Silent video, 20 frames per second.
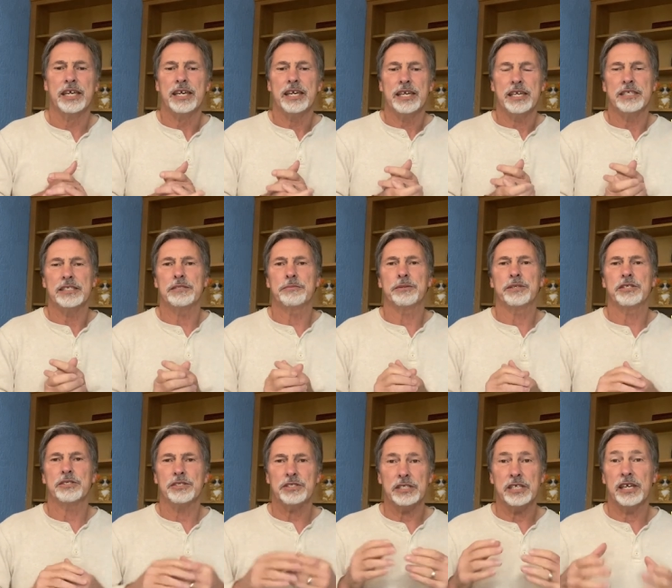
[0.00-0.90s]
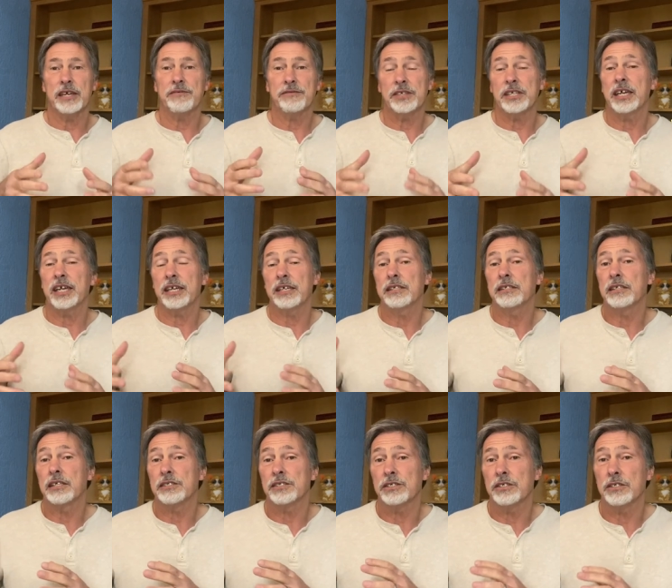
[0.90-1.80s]
It's because the FDA
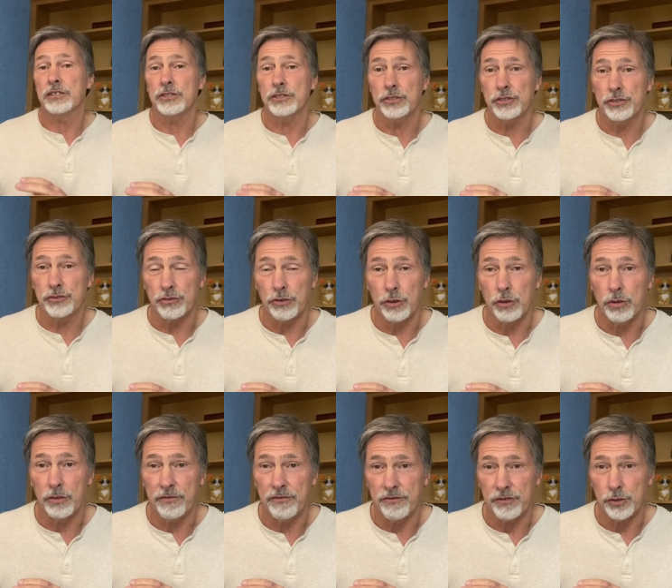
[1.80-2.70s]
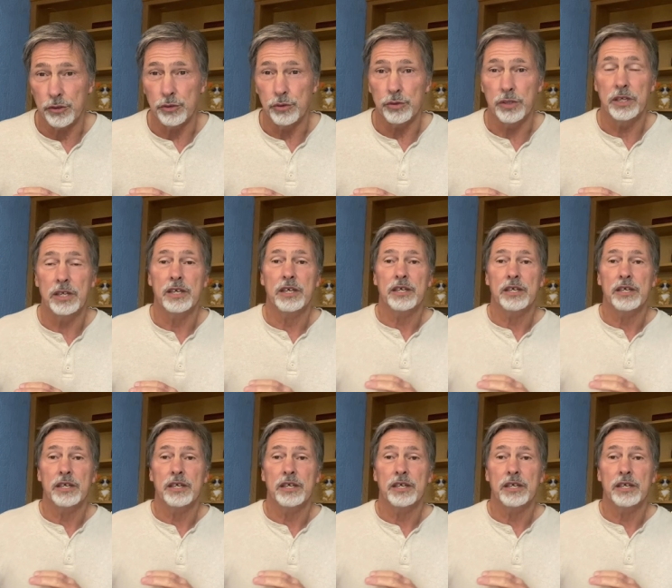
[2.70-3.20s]
doesn't control food.